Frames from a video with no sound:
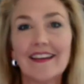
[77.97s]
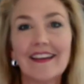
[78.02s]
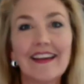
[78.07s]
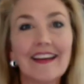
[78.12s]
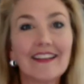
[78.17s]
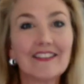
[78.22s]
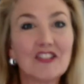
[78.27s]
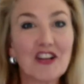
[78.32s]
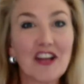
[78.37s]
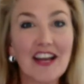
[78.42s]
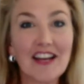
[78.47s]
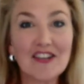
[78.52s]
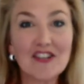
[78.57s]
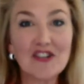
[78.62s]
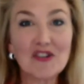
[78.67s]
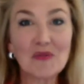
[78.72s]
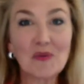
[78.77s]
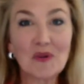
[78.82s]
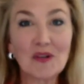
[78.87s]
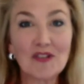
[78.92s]

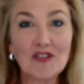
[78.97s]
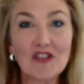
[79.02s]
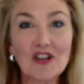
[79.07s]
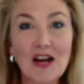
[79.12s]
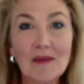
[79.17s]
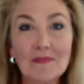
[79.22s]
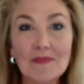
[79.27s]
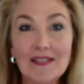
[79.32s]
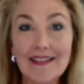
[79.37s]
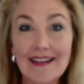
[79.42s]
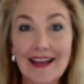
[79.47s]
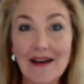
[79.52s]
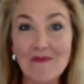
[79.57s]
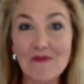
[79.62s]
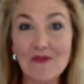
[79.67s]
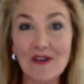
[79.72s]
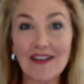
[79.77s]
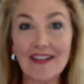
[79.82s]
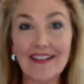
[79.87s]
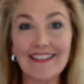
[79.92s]
educational workshops,
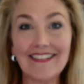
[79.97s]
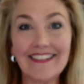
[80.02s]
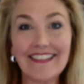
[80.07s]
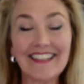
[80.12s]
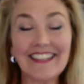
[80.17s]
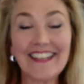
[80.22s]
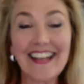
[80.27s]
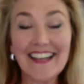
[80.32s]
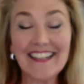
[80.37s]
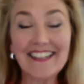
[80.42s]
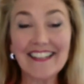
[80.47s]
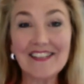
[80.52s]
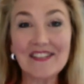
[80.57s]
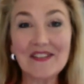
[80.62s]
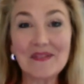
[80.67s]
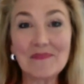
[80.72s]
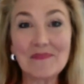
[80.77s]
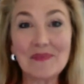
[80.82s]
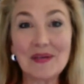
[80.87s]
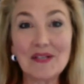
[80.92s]
networking, connecting
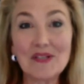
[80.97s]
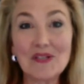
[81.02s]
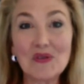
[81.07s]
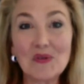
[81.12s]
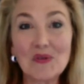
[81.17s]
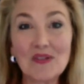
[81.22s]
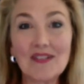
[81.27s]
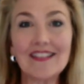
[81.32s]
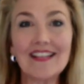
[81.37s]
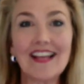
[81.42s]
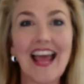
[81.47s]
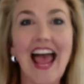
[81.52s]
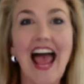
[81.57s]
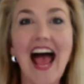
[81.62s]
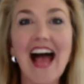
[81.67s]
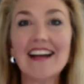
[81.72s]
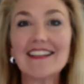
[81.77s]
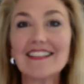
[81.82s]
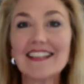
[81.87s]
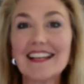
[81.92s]
to mentors,
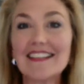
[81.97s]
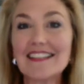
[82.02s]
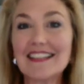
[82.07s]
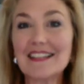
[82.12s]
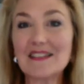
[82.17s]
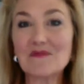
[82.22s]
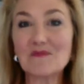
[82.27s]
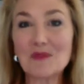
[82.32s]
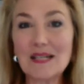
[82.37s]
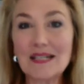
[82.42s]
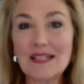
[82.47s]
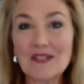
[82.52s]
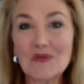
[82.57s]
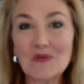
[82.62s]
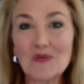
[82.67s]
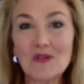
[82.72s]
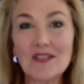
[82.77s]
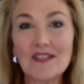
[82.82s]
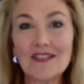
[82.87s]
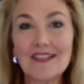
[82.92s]
accessing
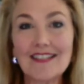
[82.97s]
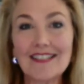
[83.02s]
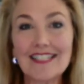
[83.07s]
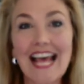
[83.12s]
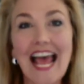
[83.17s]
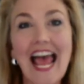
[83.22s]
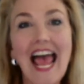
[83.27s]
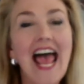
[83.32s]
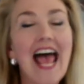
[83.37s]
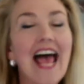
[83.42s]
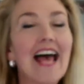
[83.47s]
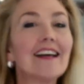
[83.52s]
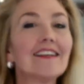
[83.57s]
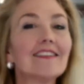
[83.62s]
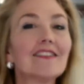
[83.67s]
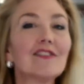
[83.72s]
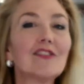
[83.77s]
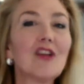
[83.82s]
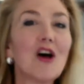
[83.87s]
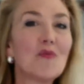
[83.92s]
resources,
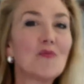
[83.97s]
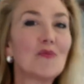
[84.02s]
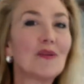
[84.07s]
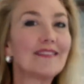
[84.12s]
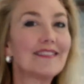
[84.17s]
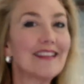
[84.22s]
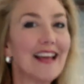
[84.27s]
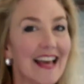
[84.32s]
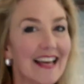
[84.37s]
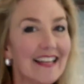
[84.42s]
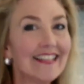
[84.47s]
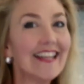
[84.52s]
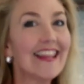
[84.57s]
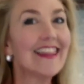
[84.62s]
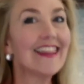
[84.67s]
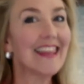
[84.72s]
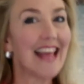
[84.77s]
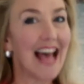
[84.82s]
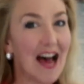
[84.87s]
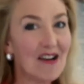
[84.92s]
and along with
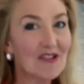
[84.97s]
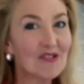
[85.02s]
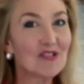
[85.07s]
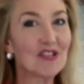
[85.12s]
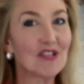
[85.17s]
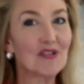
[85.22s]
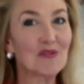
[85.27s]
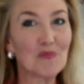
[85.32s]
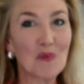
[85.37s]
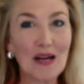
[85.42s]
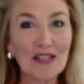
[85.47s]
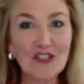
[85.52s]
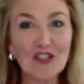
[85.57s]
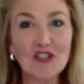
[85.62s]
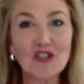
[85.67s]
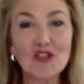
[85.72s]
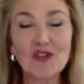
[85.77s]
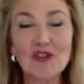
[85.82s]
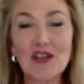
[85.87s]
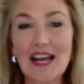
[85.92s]
10,000
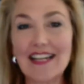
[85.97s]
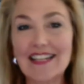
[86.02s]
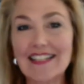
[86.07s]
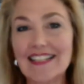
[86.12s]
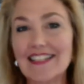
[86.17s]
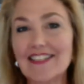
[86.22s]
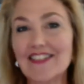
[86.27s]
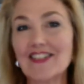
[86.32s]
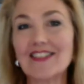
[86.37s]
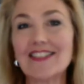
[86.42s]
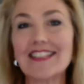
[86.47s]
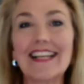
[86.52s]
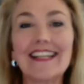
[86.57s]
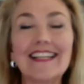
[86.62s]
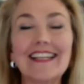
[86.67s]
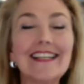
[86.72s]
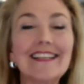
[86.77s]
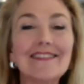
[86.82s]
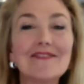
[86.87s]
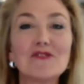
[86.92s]
registered dietitians and
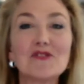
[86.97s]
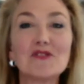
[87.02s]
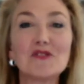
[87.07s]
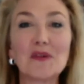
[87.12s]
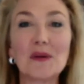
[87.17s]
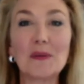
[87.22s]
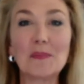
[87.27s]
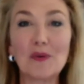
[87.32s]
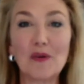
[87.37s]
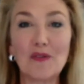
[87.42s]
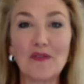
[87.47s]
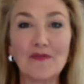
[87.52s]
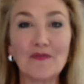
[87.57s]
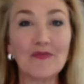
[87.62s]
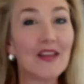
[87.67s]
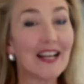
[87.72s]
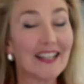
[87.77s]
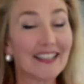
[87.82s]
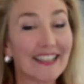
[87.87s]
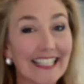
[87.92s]
industry
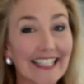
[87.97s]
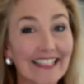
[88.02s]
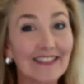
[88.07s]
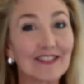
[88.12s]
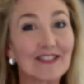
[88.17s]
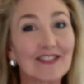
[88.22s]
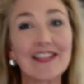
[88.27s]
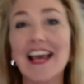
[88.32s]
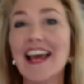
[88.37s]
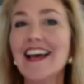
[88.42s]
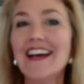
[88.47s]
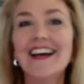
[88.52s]
leaders,